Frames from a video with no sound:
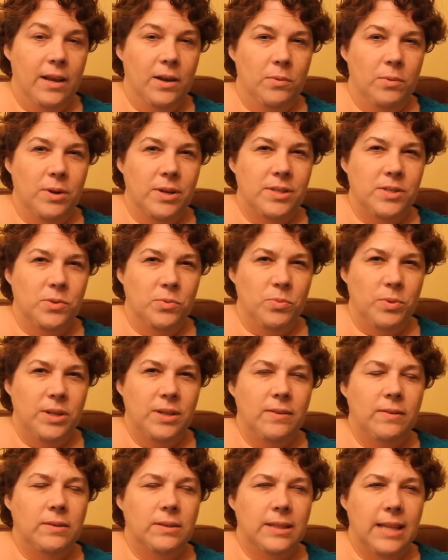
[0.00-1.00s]
where it's a
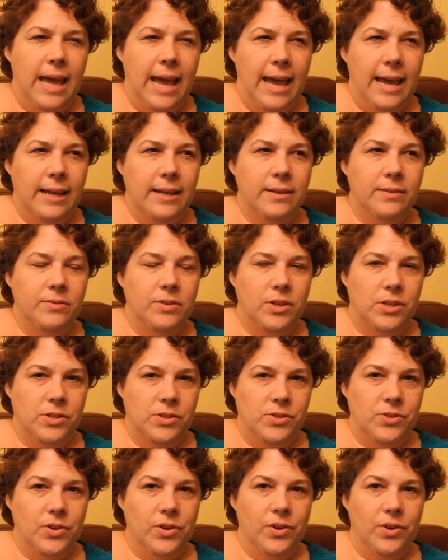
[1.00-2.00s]
real lack of
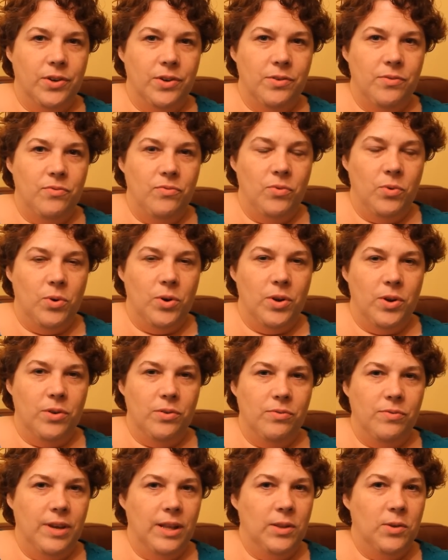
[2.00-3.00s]
concern for your
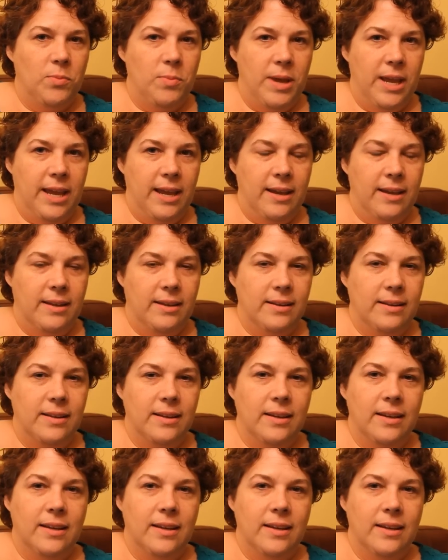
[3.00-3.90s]
fellow man,